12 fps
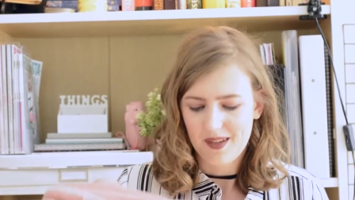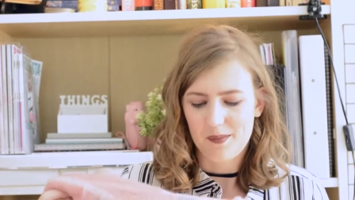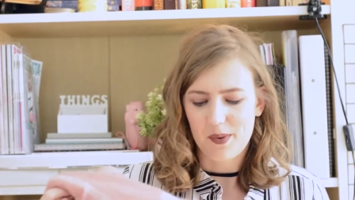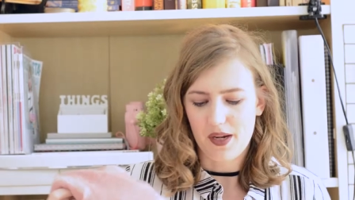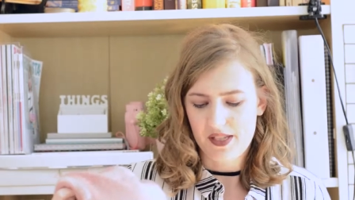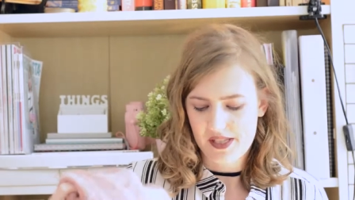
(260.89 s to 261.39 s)

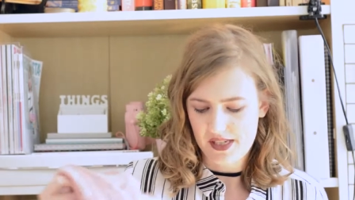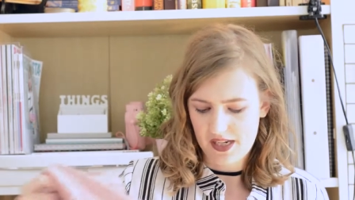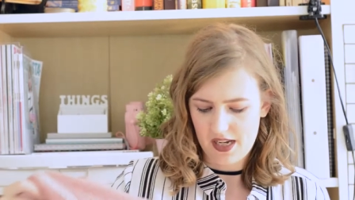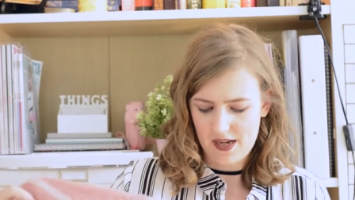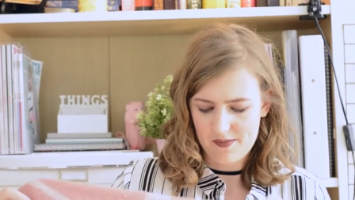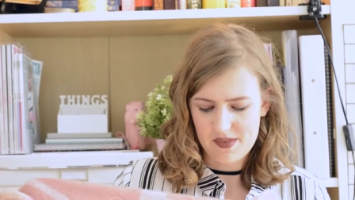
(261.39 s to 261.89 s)
But
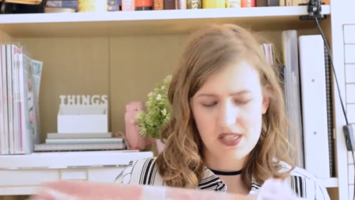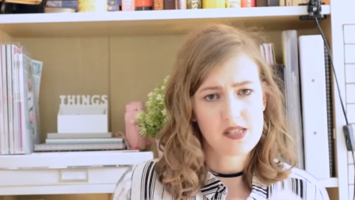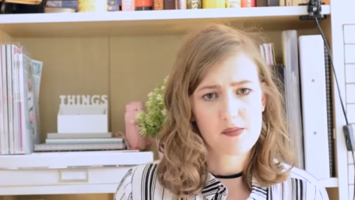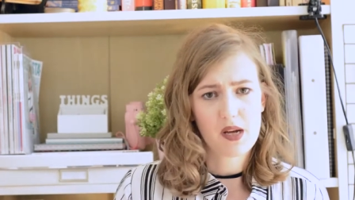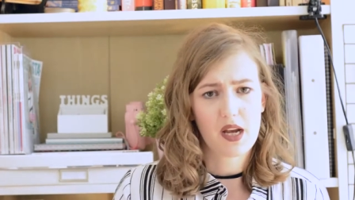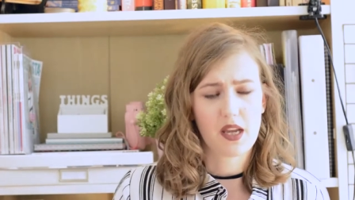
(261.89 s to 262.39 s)
um, this is
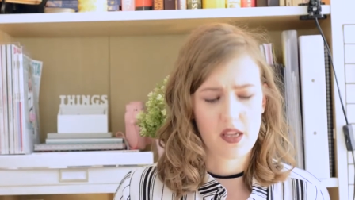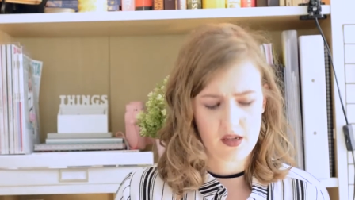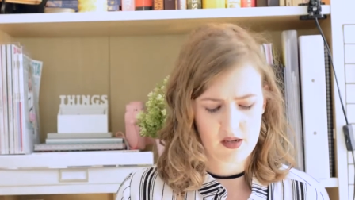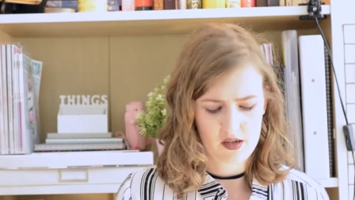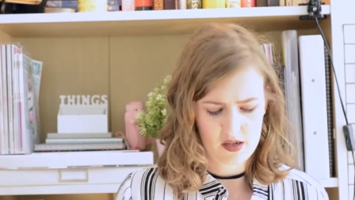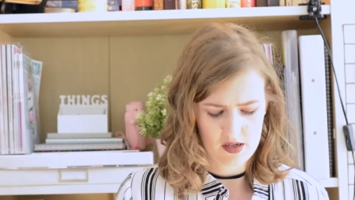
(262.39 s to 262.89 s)
my
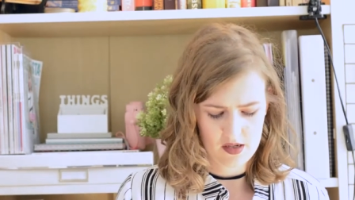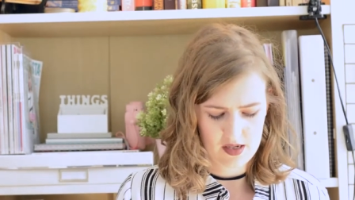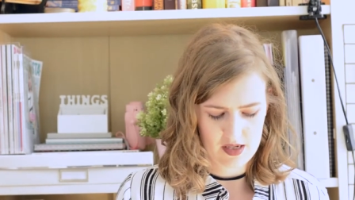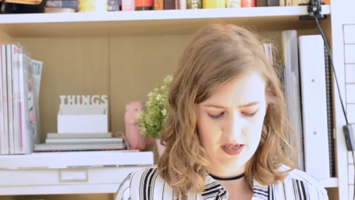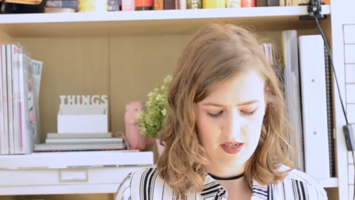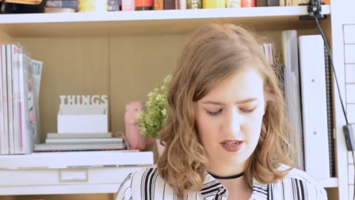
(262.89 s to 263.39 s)

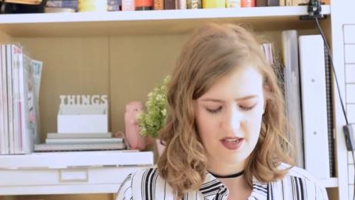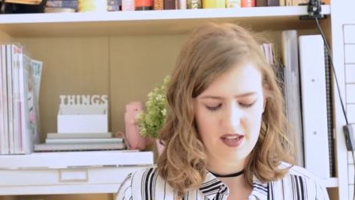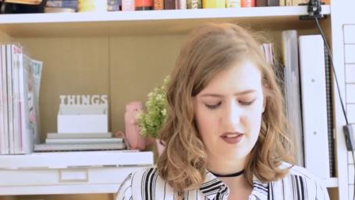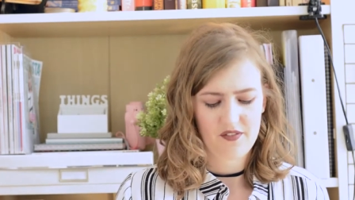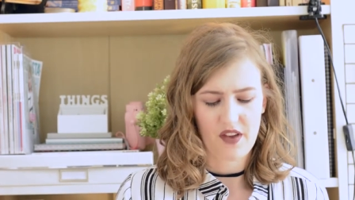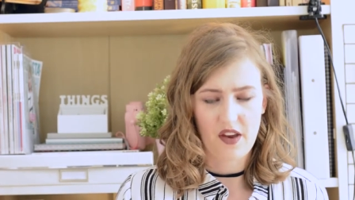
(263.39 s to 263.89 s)

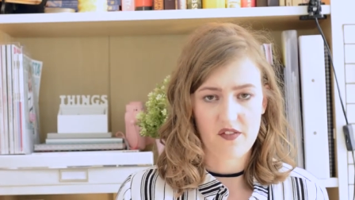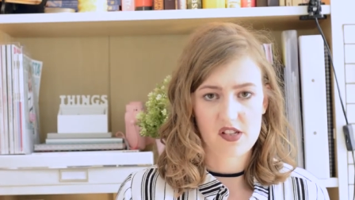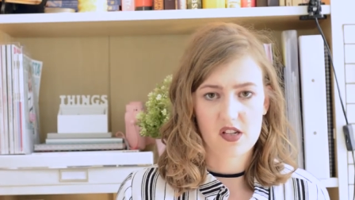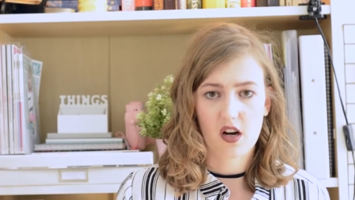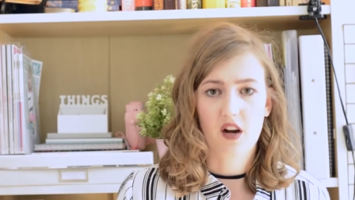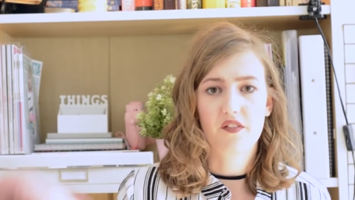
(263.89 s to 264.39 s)
favorite
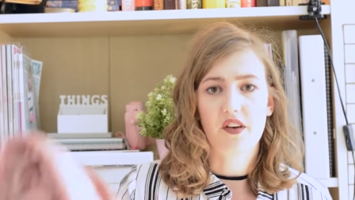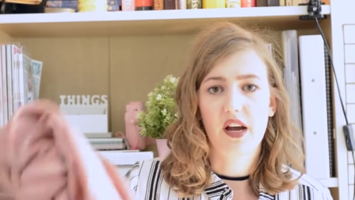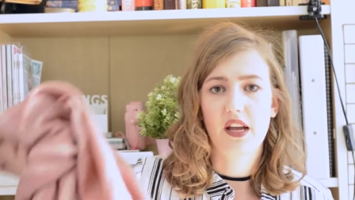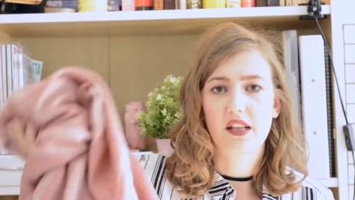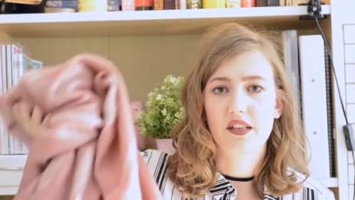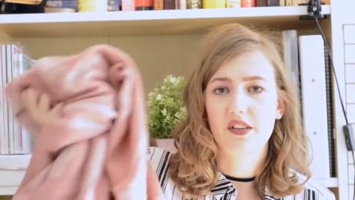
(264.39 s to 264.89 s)
scarf.
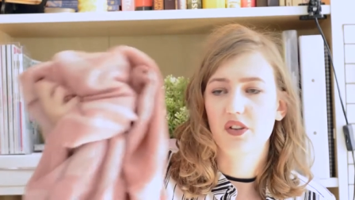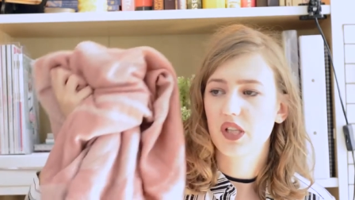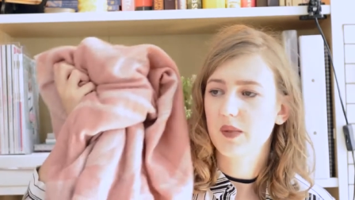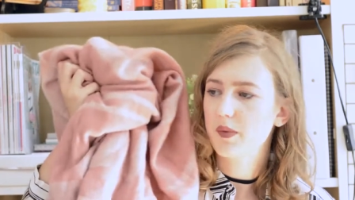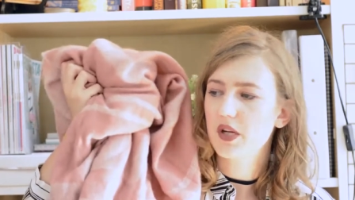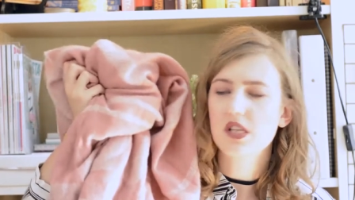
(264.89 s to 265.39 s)
I literally
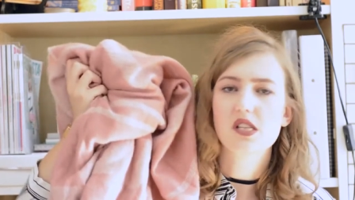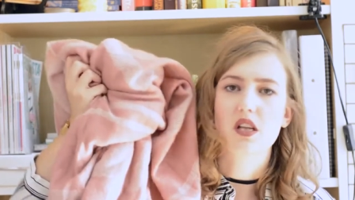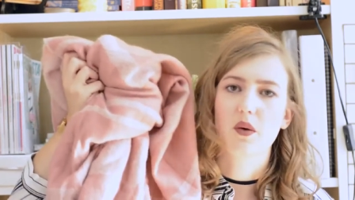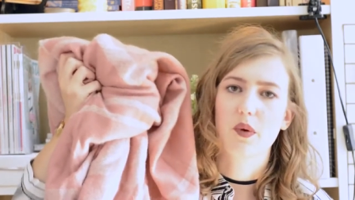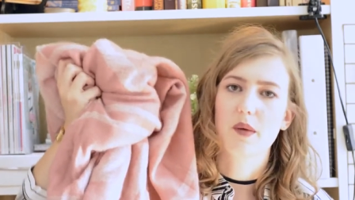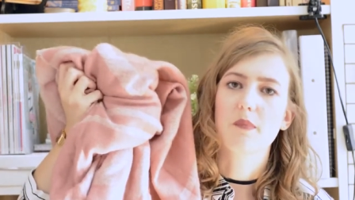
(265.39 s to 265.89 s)
bought this on
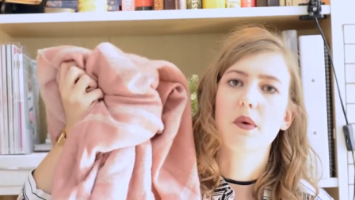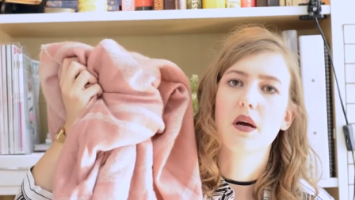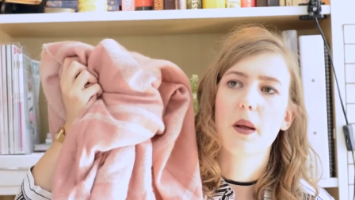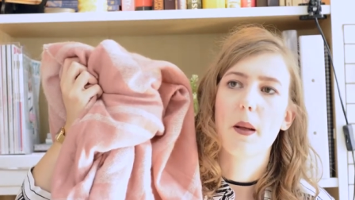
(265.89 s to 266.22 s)
a whim